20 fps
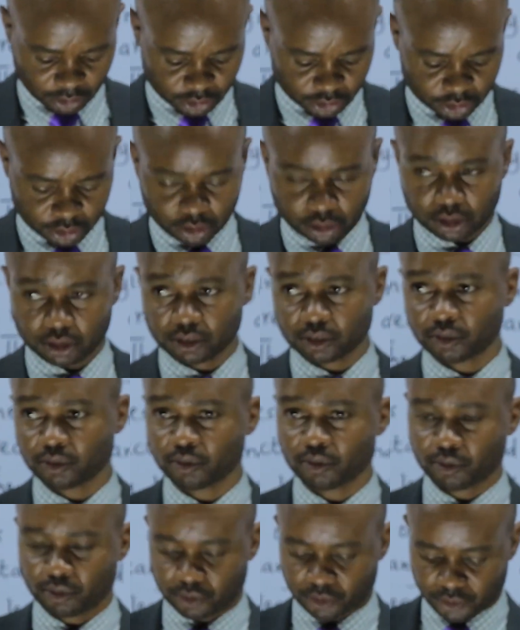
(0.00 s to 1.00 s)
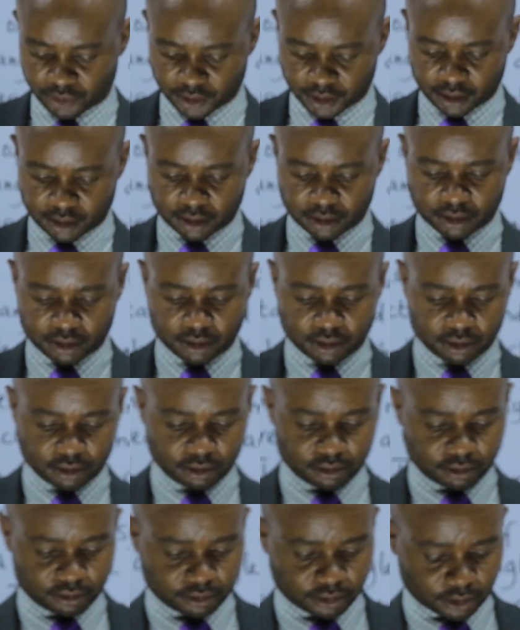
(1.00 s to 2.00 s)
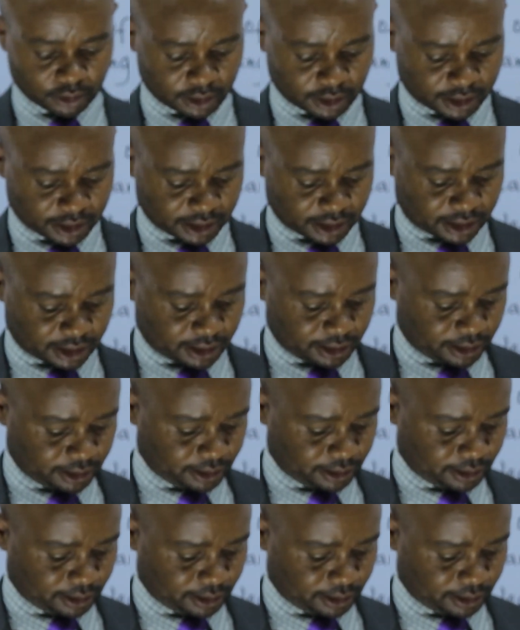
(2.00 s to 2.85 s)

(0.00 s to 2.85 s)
also fold it. Huh?